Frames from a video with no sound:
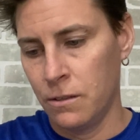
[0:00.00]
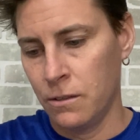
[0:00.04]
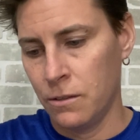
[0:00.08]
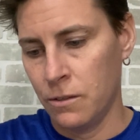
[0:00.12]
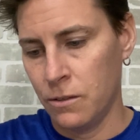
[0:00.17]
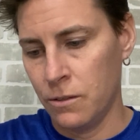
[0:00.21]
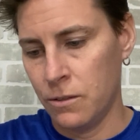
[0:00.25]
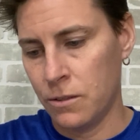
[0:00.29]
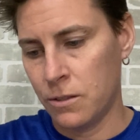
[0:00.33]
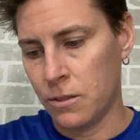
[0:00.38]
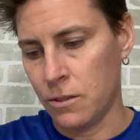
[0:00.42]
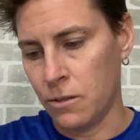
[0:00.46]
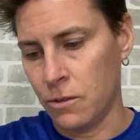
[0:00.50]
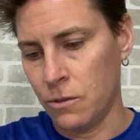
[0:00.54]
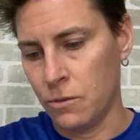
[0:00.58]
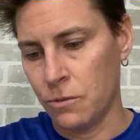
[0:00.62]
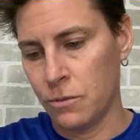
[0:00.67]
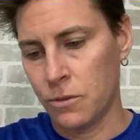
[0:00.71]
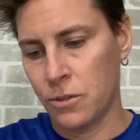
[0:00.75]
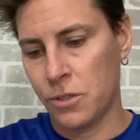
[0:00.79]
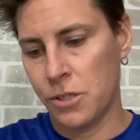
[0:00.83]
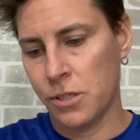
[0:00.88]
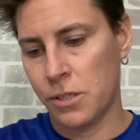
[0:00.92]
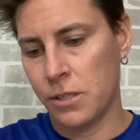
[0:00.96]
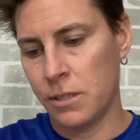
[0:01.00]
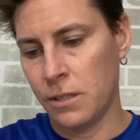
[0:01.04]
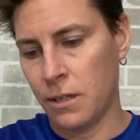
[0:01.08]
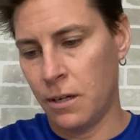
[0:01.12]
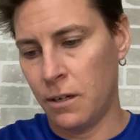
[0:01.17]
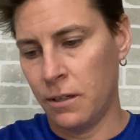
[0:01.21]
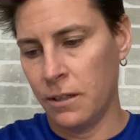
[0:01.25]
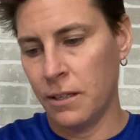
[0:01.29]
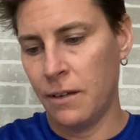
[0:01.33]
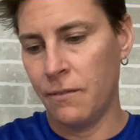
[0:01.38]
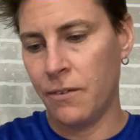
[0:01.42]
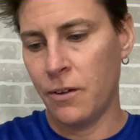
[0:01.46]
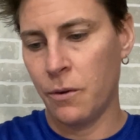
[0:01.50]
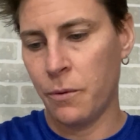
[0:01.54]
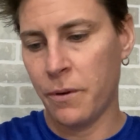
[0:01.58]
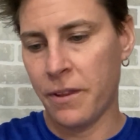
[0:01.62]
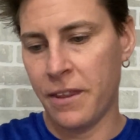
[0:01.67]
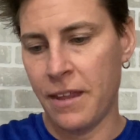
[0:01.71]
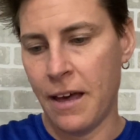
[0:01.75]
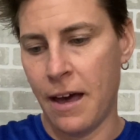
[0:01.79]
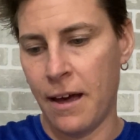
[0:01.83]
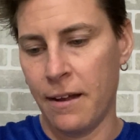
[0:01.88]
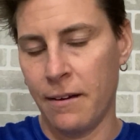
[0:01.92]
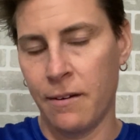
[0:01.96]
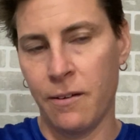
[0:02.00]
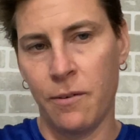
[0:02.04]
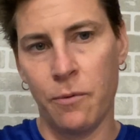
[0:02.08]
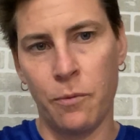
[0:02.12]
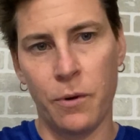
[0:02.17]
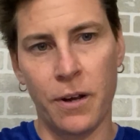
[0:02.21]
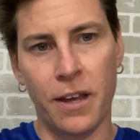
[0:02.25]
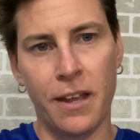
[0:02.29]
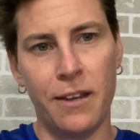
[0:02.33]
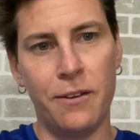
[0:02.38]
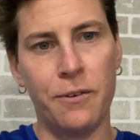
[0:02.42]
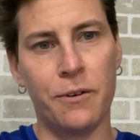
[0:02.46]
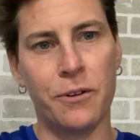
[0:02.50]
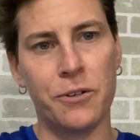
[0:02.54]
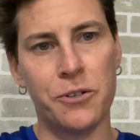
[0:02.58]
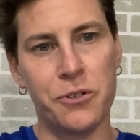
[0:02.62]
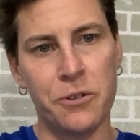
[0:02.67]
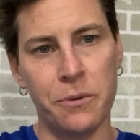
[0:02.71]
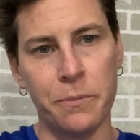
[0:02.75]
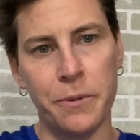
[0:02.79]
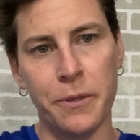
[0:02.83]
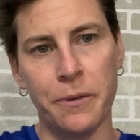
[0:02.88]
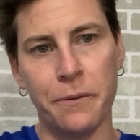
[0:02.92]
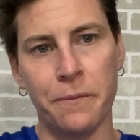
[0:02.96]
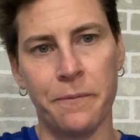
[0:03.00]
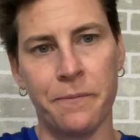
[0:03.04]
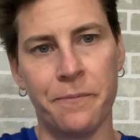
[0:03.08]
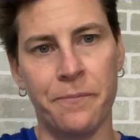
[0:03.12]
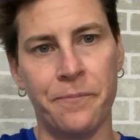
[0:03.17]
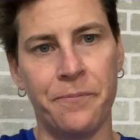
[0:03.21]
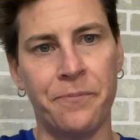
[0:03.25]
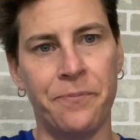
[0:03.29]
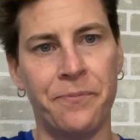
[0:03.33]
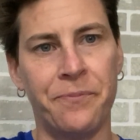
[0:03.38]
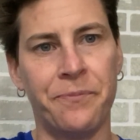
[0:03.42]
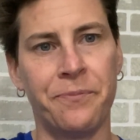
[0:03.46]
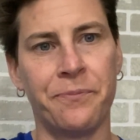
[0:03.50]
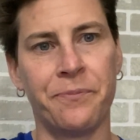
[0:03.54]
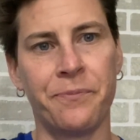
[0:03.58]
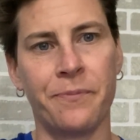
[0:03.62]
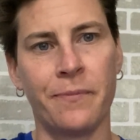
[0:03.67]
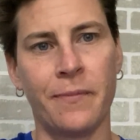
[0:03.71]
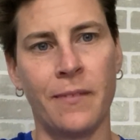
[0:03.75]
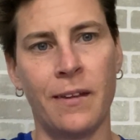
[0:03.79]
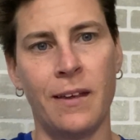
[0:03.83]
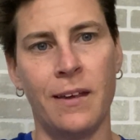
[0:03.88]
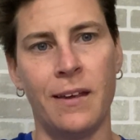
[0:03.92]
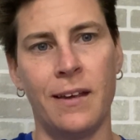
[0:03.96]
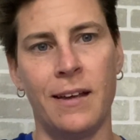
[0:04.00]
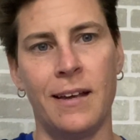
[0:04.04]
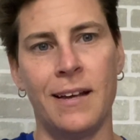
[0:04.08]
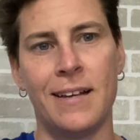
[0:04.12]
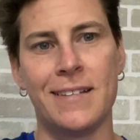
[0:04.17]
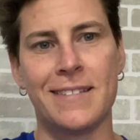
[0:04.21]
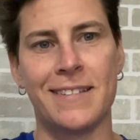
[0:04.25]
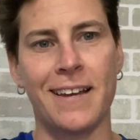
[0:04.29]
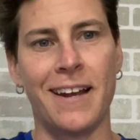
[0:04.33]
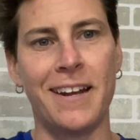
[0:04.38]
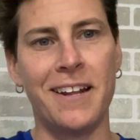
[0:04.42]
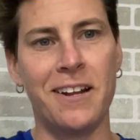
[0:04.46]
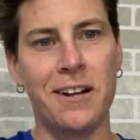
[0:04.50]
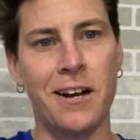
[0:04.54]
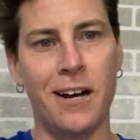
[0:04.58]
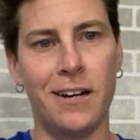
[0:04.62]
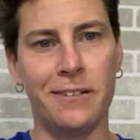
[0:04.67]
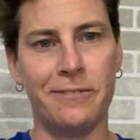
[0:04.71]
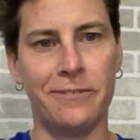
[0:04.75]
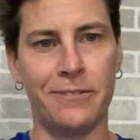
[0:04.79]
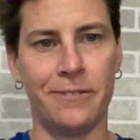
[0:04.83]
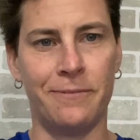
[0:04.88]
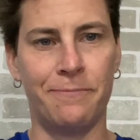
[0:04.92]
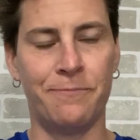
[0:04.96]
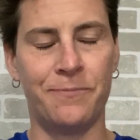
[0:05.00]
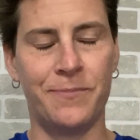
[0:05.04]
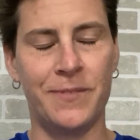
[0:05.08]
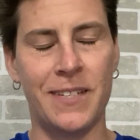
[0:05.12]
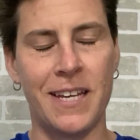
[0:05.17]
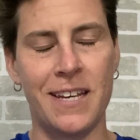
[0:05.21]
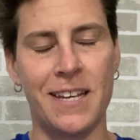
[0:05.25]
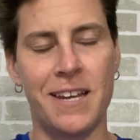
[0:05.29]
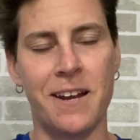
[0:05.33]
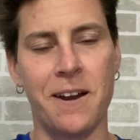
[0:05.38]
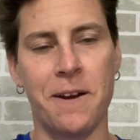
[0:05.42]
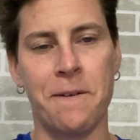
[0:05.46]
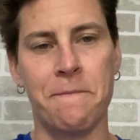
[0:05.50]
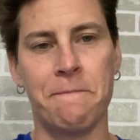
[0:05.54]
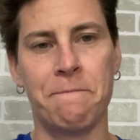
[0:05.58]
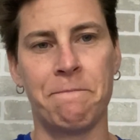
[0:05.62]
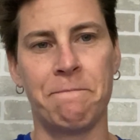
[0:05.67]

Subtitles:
So I'll leave you with that. What can you contribute? Signing off. Take care.